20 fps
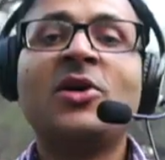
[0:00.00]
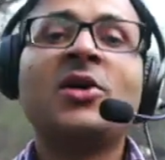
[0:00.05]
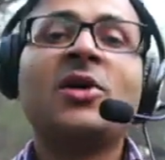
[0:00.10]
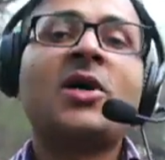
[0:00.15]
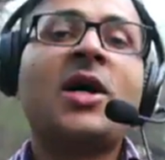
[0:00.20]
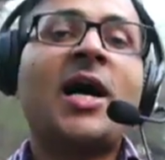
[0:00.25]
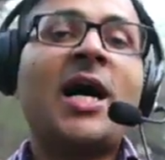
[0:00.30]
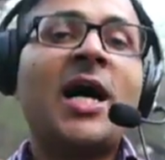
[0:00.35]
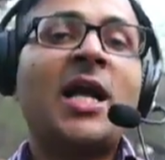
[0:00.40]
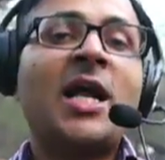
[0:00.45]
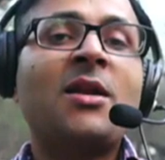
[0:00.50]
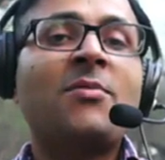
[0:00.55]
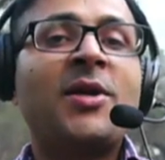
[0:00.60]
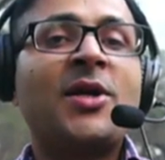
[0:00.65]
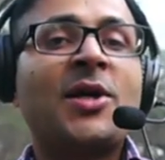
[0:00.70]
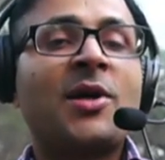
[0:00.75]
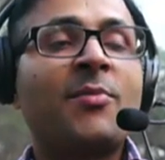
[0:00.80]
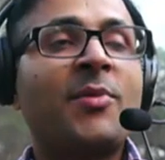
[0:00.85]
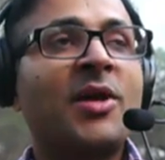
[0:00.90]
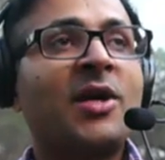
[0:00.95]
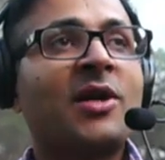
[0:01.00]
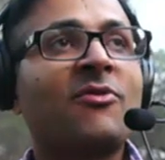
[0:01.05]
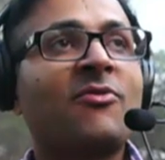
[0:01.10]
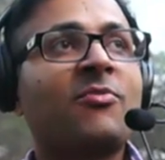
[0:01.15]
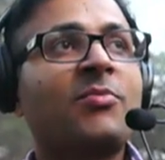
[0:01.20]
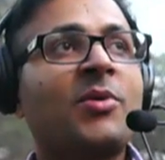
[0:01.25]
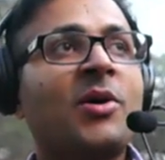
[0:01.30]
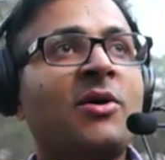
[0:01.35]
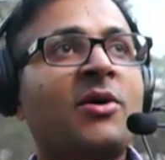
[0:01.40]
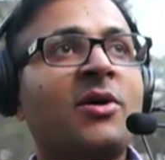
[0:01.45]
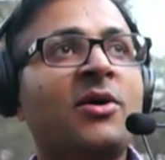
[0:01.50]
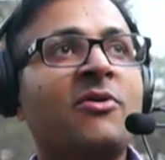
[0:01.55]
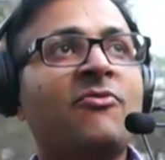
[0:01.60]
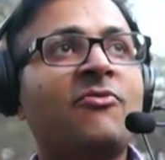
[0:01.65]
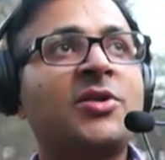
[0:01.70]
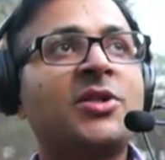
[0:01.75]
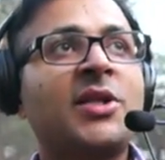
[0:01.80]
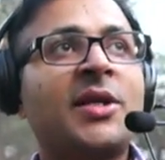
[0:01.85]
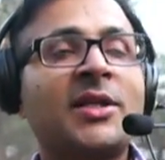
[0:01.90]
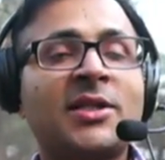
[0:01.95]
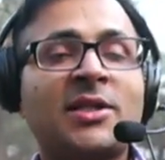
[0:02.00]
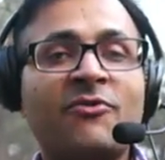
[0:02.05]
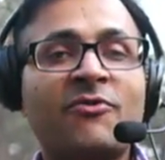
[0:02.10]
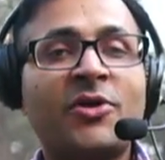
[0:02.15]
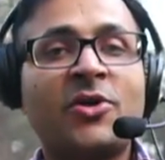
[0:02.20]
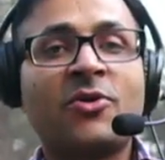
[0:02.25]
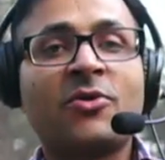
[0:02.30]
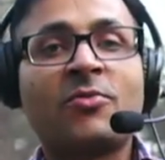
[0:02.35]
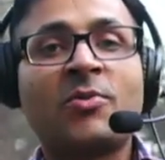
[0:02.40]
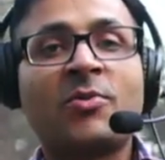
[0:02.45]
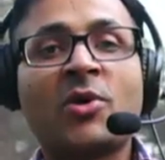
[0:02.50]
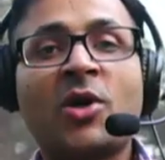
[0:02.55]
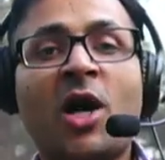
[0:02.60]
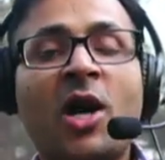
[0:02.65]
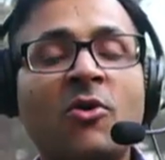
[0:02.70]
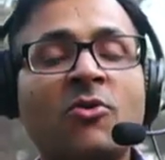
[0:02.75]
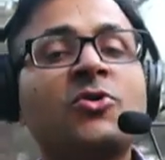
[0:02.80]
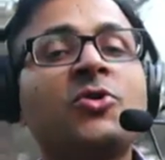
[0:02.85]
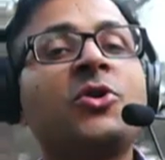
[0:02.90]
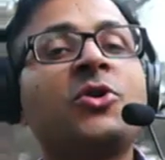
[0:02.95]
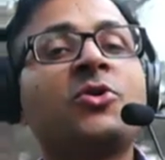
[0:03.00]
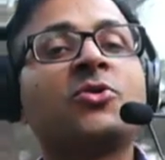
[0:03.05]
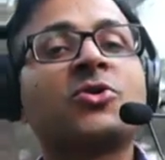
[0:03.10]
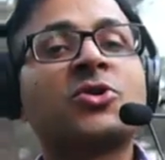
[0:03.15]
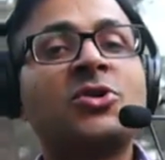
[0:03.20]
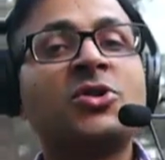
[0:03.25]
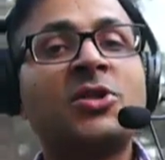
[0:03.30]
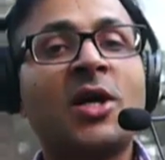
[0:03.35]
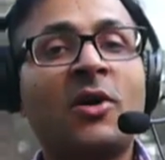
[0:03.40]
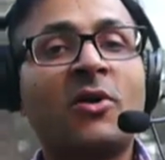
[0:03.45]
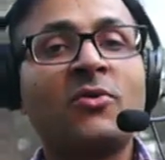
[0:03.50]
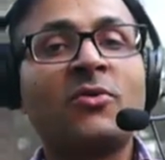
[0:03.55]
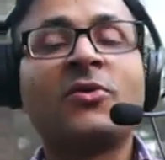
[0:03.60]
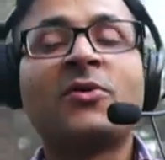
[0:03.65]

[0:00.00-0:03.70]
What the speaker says: I'll be coming up with another video how to use noun